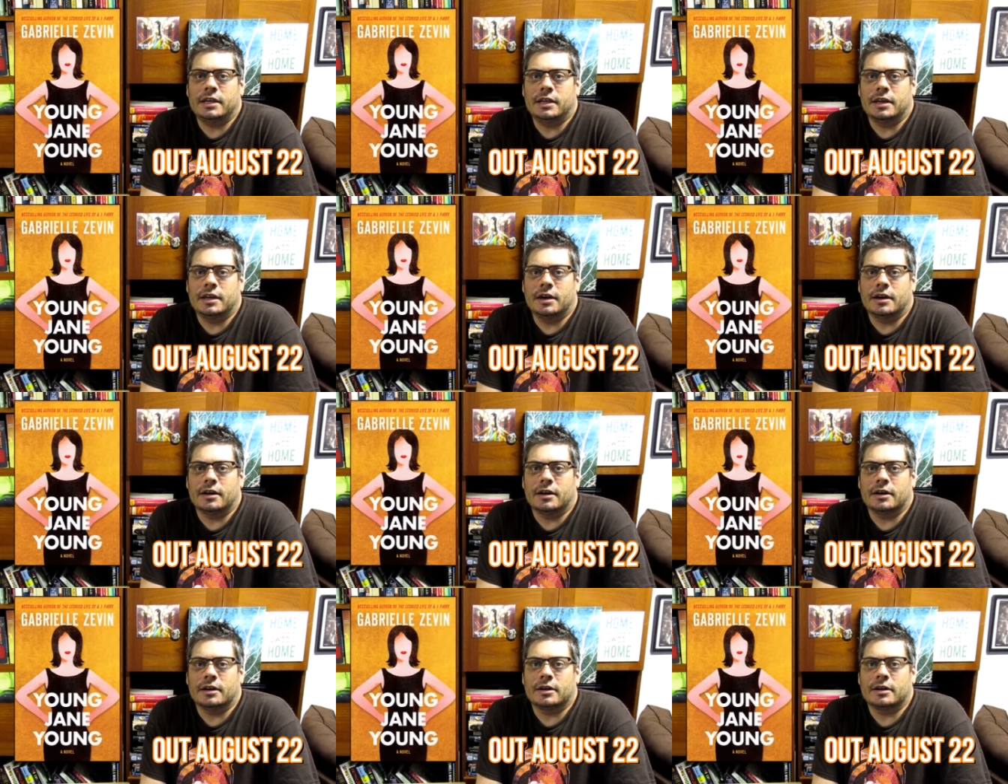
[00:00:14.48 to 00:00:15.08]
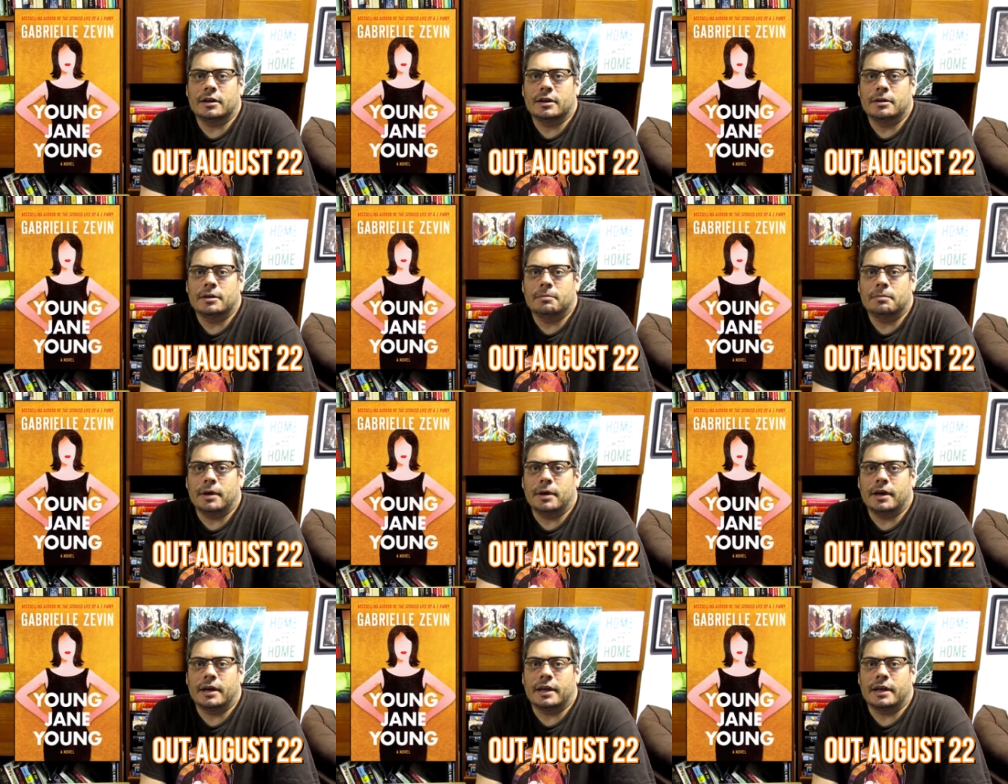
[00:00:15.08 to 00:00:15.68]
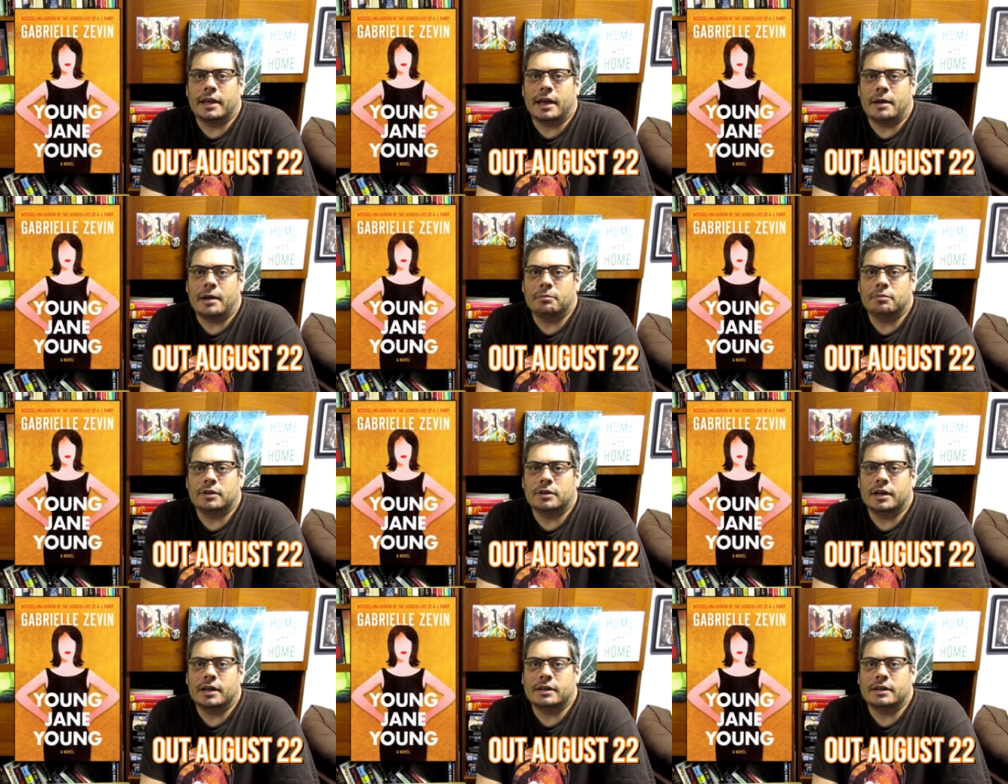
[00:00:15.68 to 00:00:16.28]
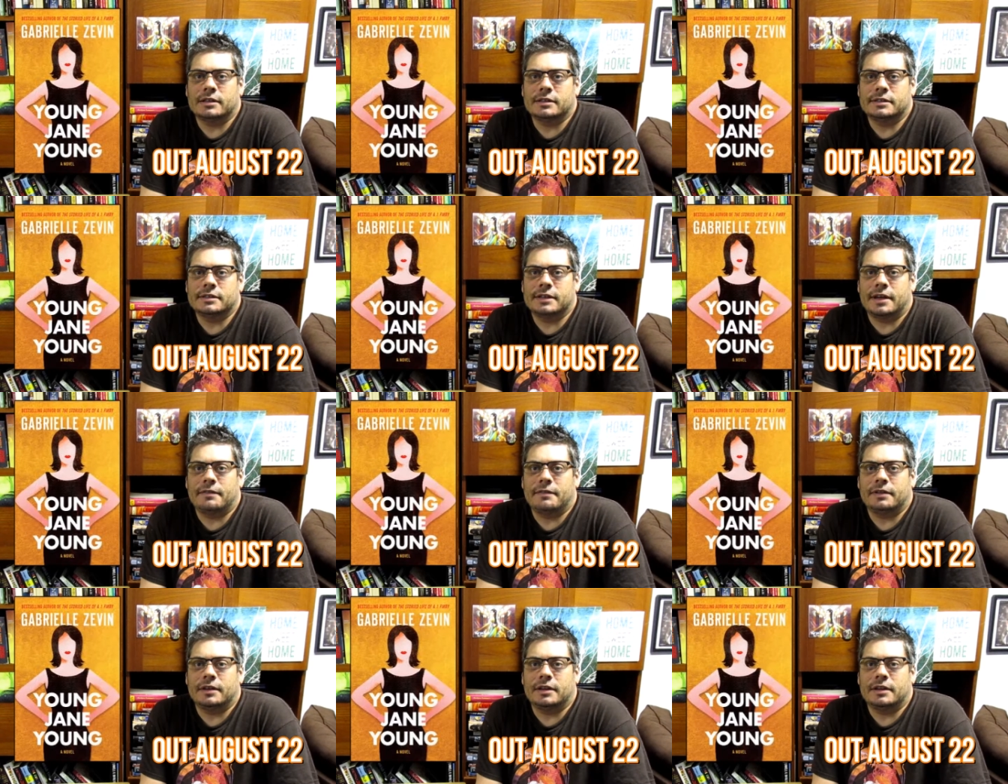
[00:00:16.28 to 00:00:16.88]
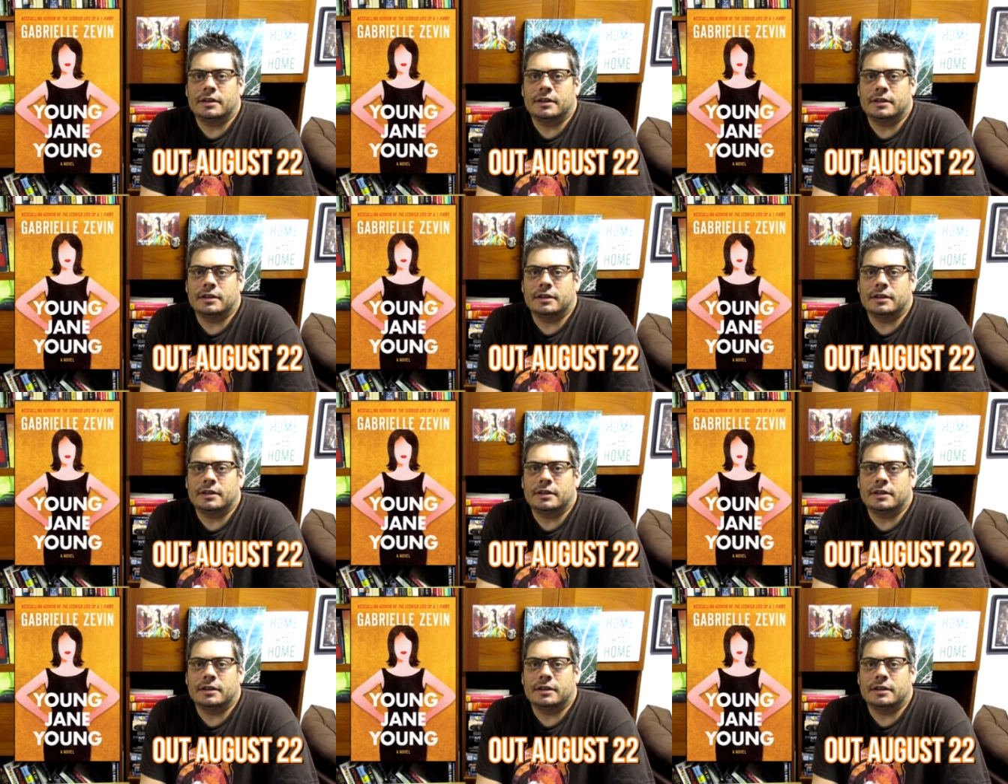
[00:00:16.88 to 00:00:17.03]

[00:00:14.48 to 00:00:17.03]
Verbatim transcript: Young by Gabrielle Zevin.